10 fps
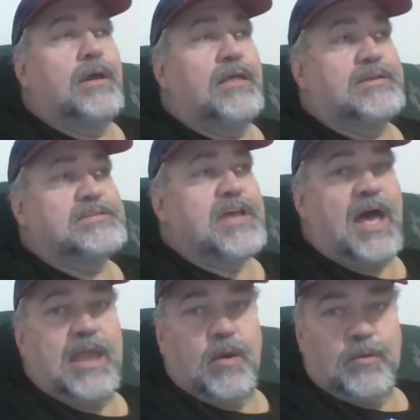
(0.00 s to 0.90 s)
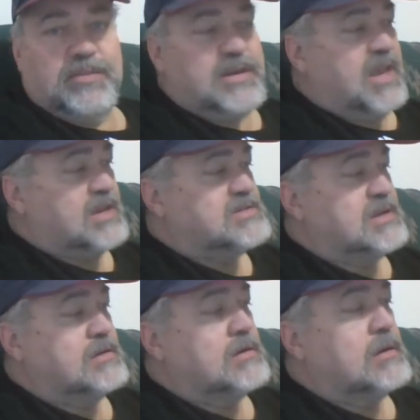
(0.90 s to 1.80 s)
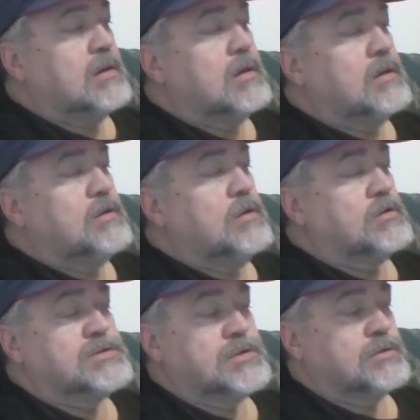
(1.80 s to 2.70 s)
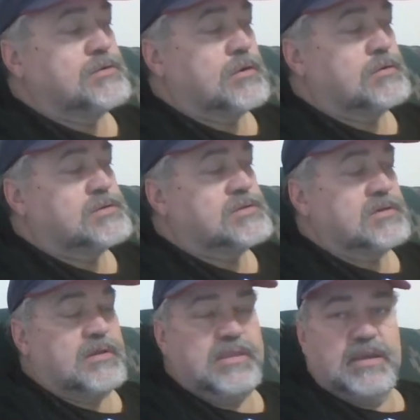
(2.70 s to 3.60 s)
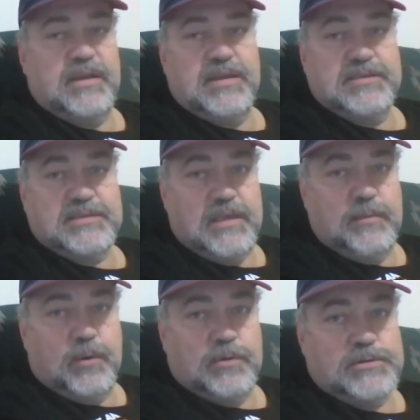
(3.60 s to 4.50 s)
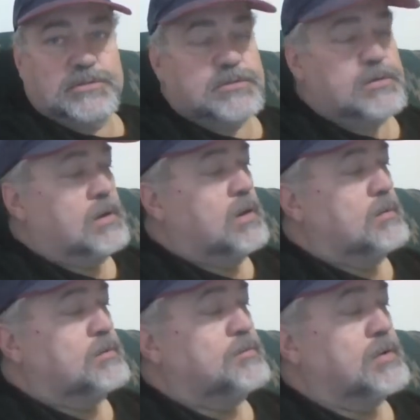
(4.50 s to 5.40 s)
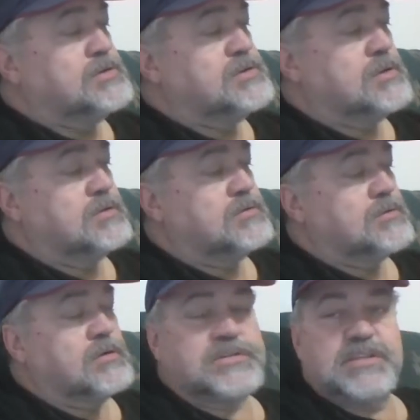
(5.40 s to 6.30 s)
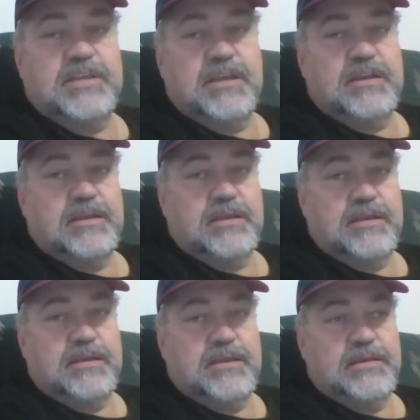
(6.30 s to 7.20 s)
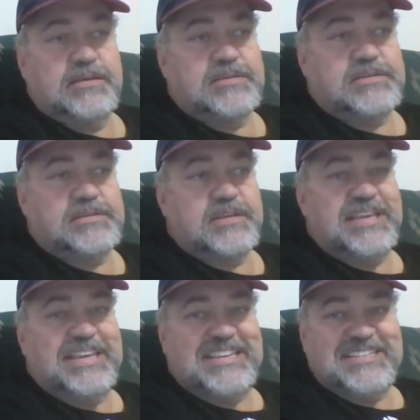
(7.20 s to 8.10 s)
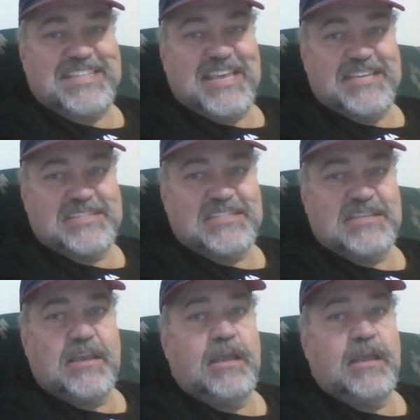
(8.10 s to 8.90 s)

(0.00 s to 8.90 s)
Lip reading: That's I-O with an accent. Nosotros, the ending is imos. Vosotros, the ending is istes.